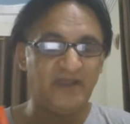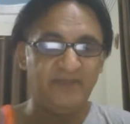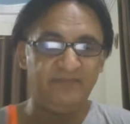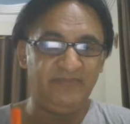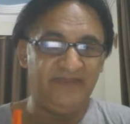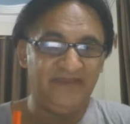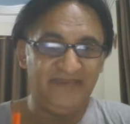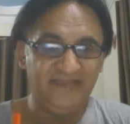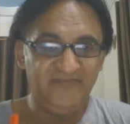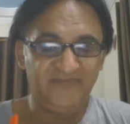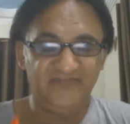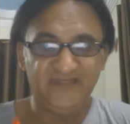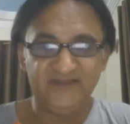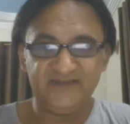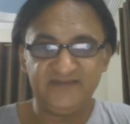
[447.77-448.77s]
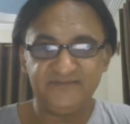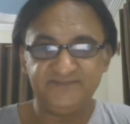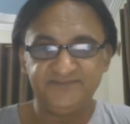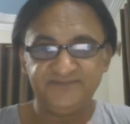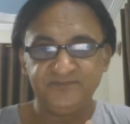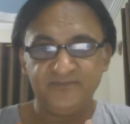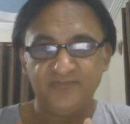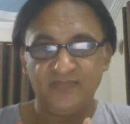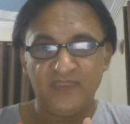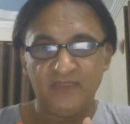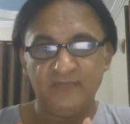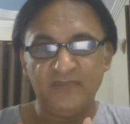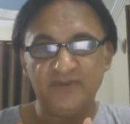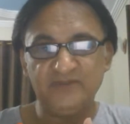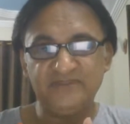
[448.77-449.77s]
I believe that
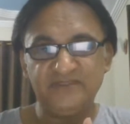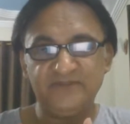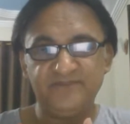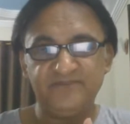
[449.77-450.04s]
because